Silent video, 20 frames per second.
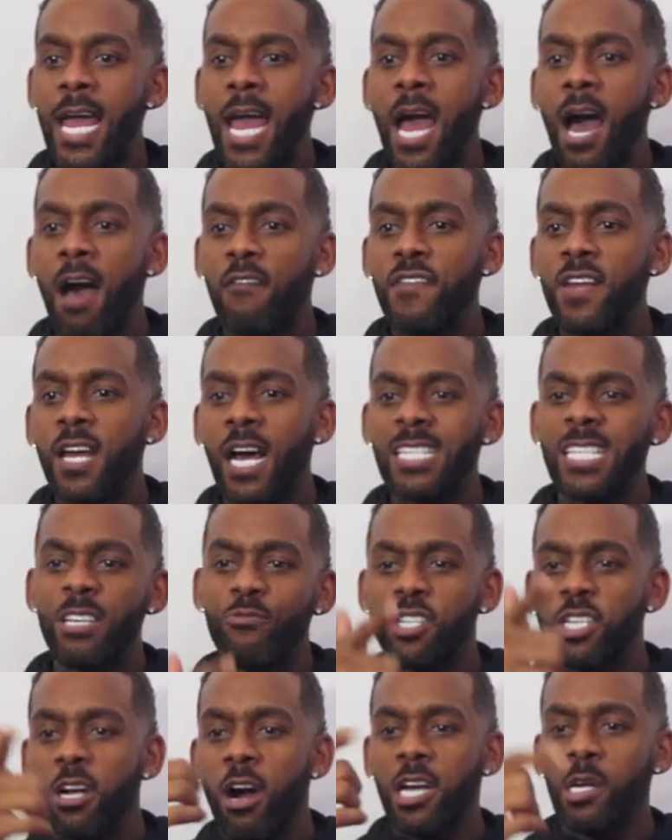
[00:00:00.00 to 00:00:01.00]
I see
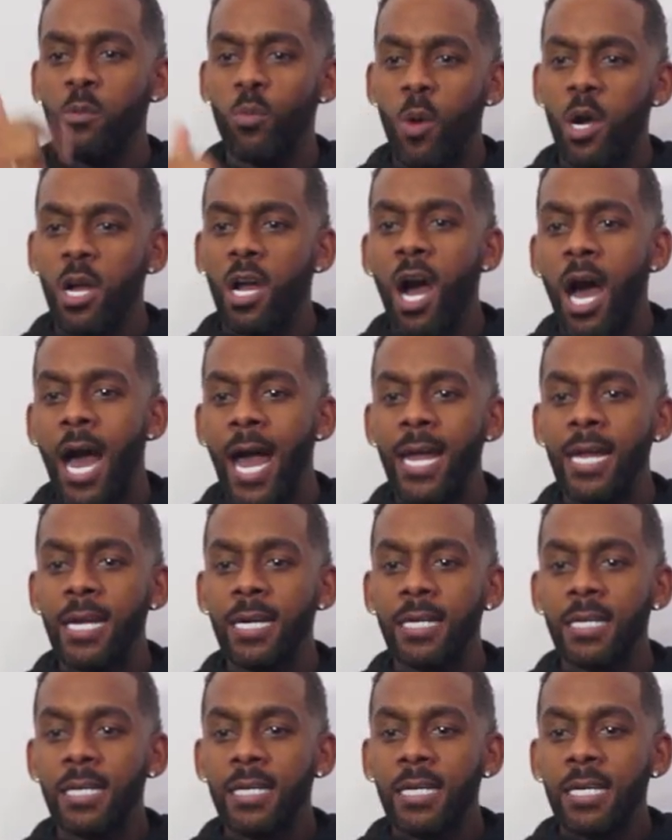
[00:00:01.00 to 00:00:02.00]
Richie arguing with one guy.
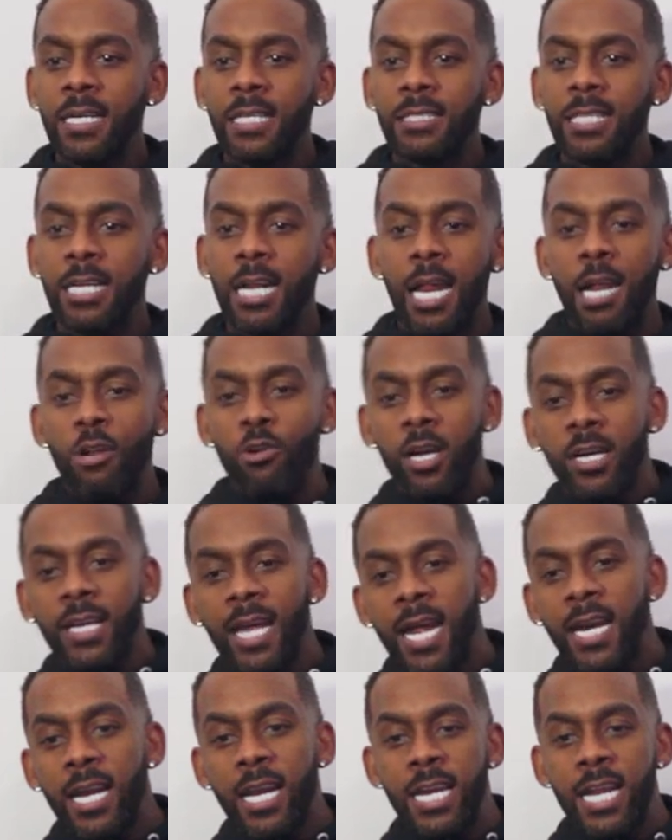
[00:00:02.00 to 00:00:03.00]
Then I look
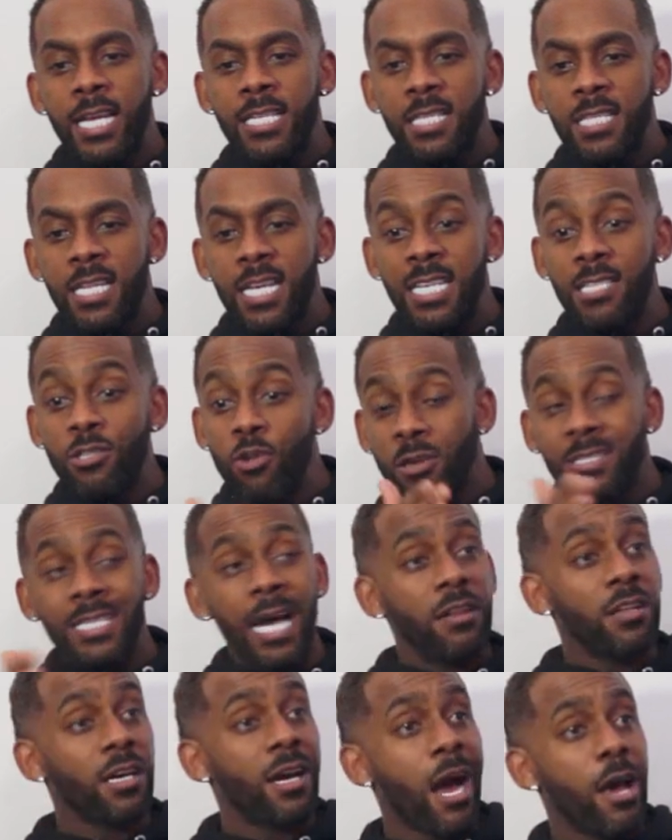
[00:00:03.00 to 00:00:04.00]
again and he's knocked
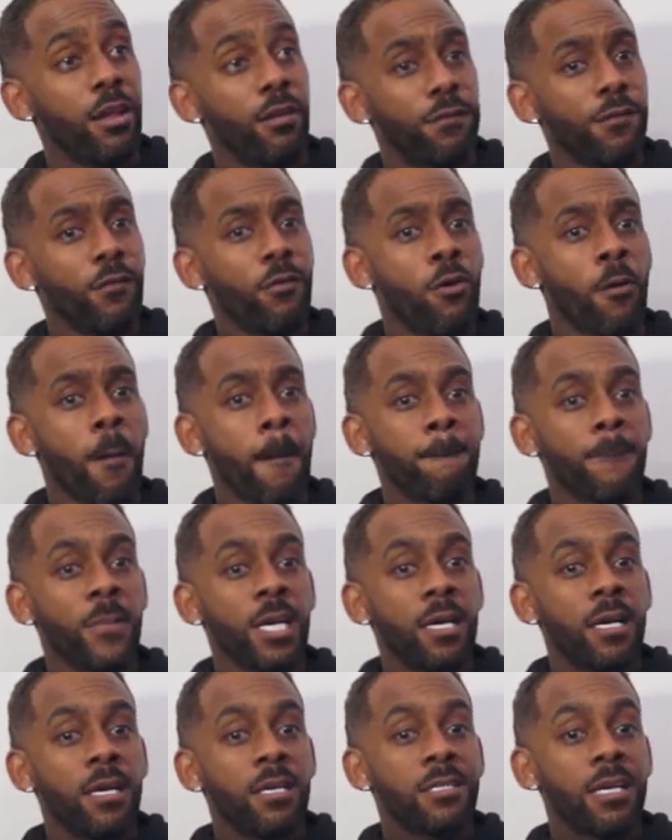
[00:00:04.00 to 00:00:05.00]
out the guy on the floor.
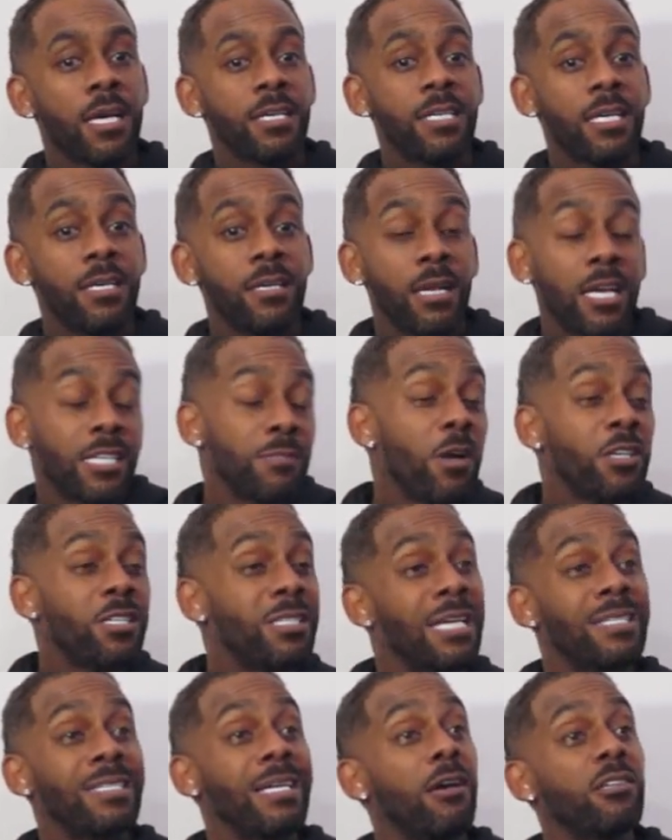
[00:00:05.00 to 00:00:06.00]
So I said, as much
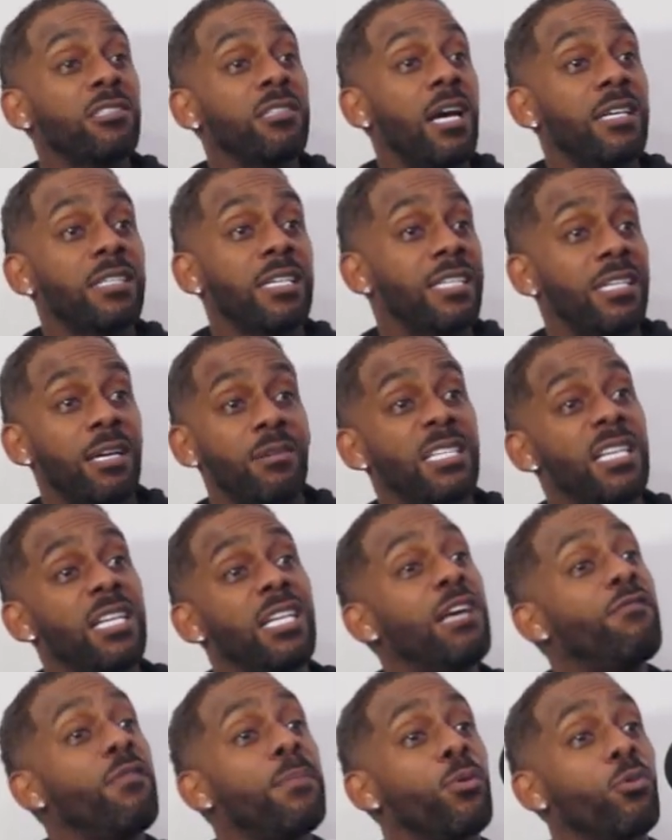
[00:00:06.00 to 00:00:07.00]
as that sounds nice, I said, I was
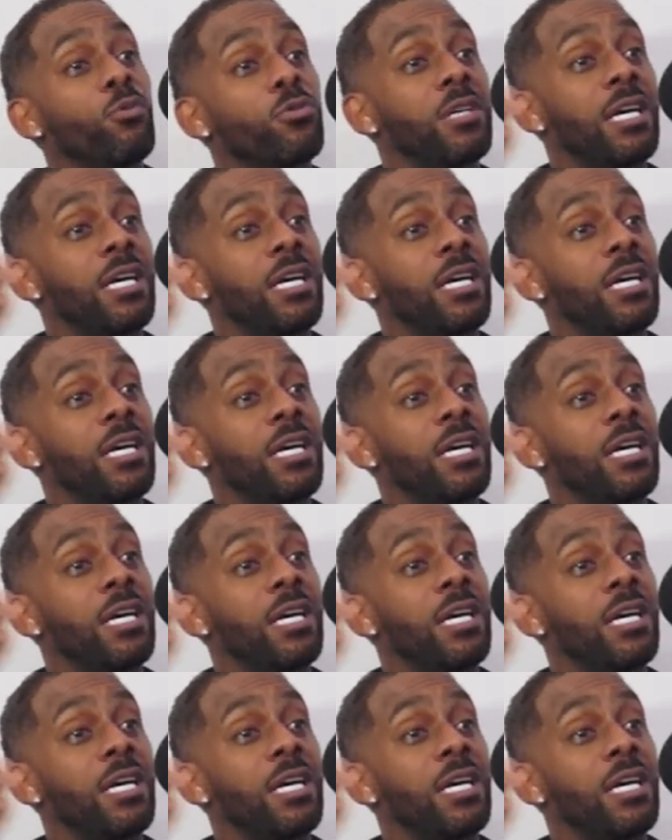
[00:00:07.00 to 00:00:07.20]
in Liverpool.